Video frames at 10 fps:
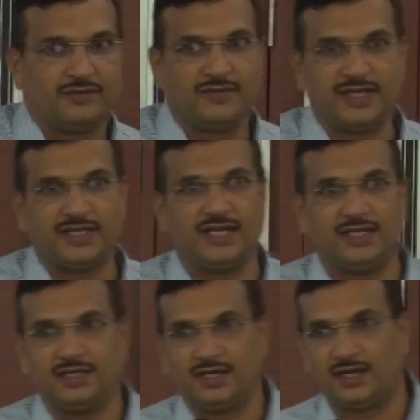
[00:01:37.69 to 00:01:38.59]
When
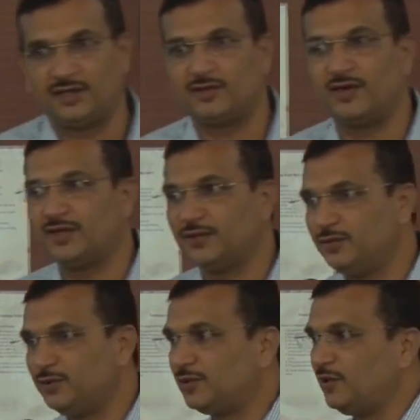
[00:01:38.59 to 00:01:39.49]
I undergone a
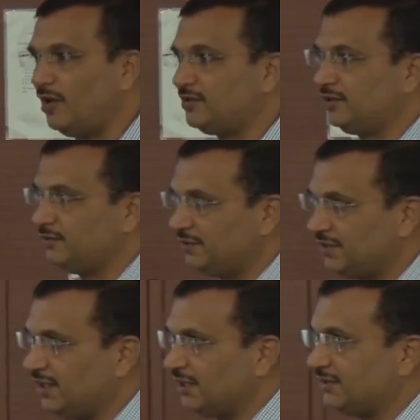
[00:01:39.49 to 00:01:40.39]
huge loss in
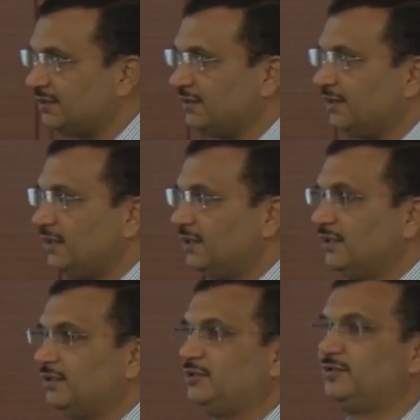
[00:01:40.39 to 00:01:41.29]
business,
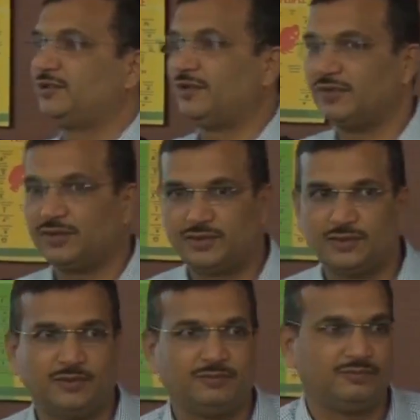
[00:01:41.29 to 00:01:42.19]

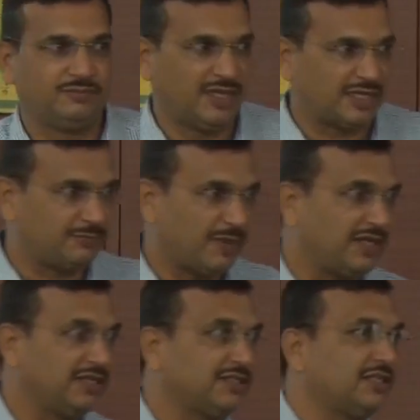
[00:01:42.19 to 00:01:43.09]
2002,
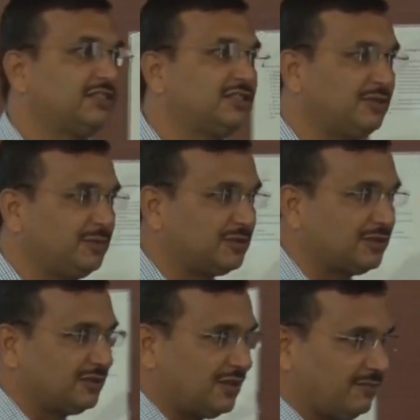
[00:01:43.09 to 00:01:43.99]
expanding the
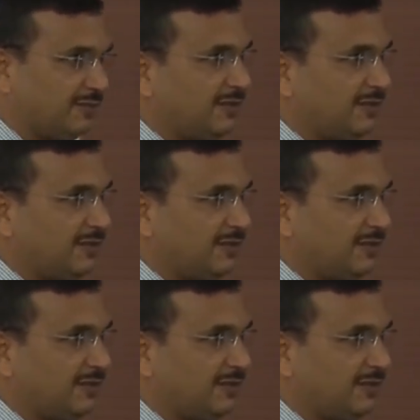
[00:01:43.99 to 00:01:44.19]
distributions of